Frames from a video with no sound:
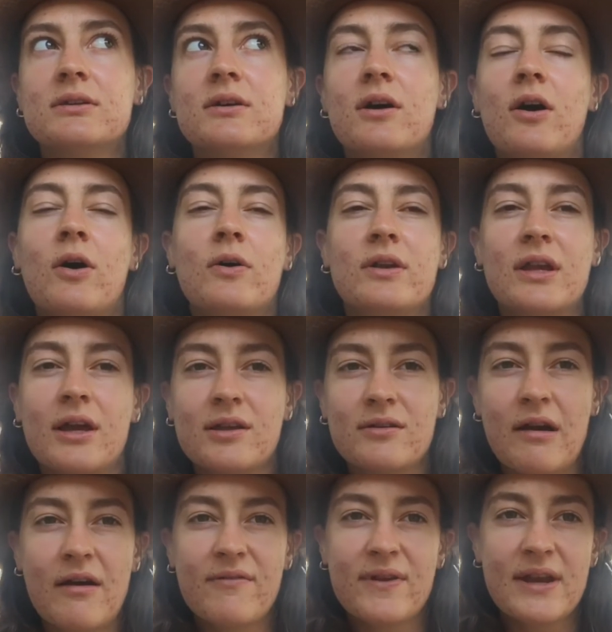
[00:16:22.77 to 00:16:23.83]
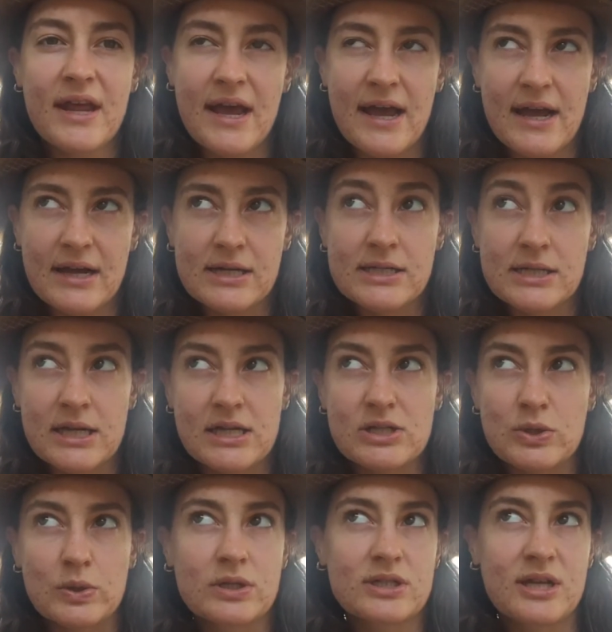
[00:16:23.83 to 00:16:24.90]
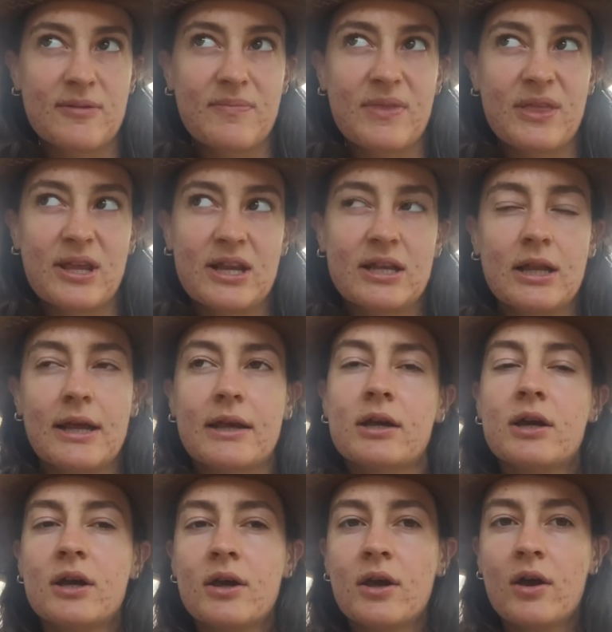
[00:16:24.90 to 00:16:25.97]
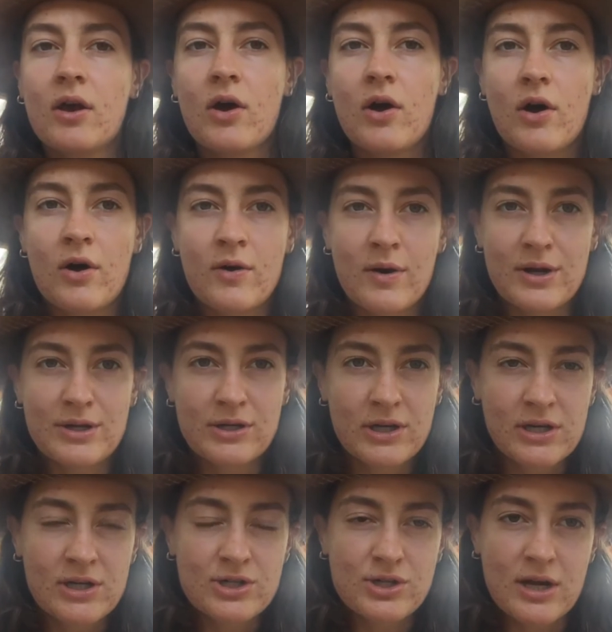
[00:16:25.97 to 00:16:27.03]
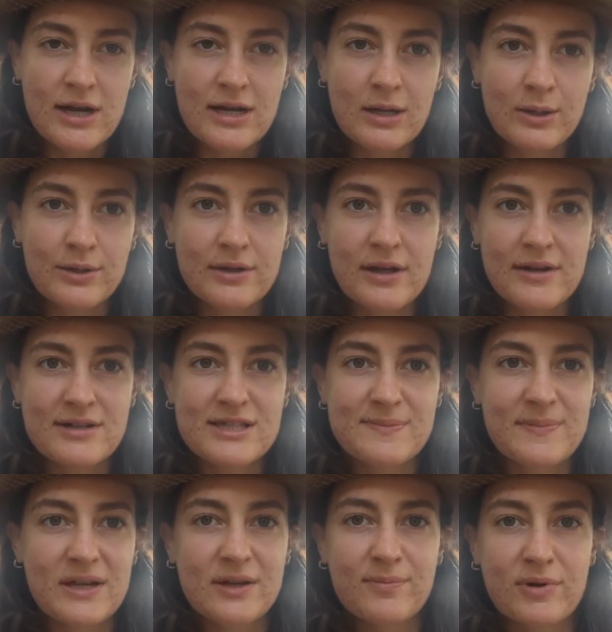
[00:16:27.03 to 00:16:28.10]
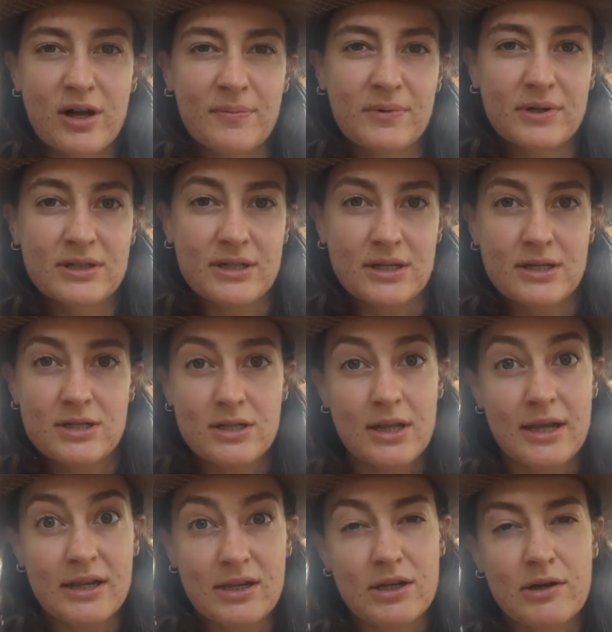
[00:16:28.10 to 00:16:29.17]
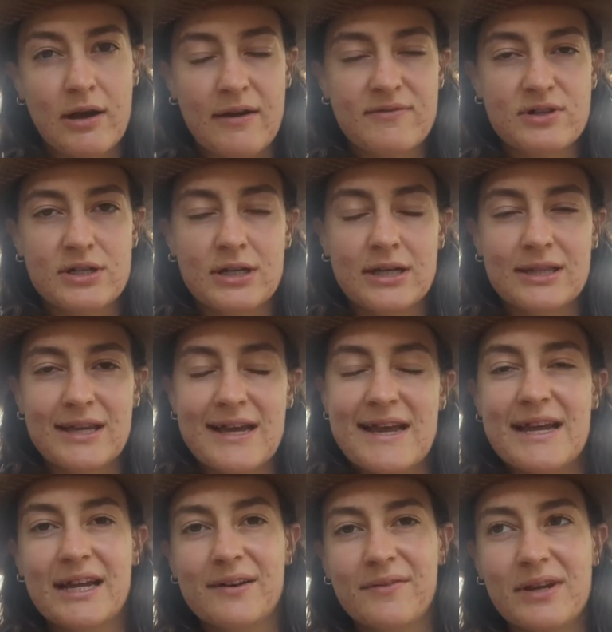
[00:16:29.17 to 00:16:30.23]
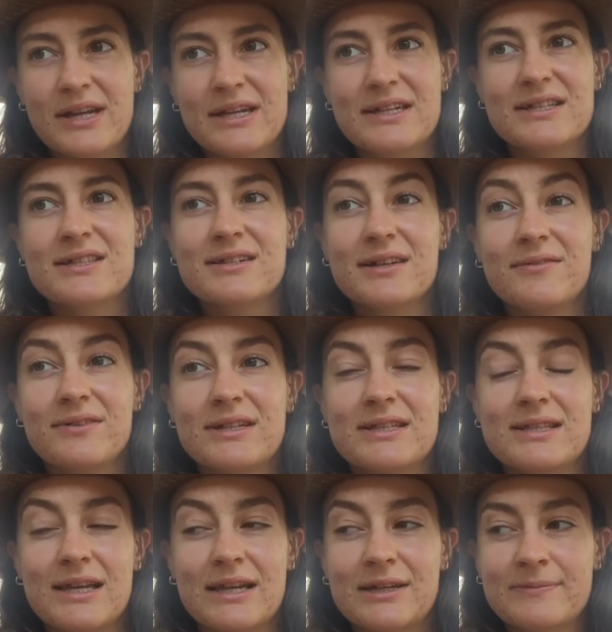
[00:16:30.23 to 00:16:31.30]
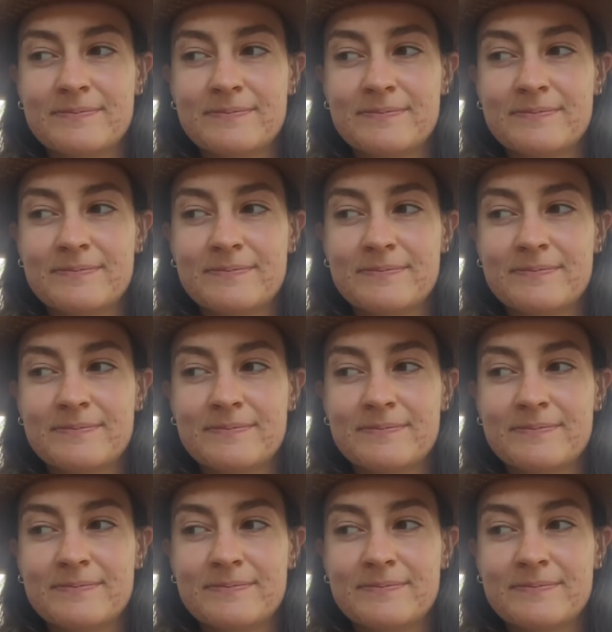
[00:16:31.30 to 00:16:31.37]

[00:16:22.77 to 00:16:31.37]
oh yeah, you have an accent or something, like, oh, are you gonna try and learn how to speak proper Dutch, like, you know, after you get the hang of it and stuff, it's like,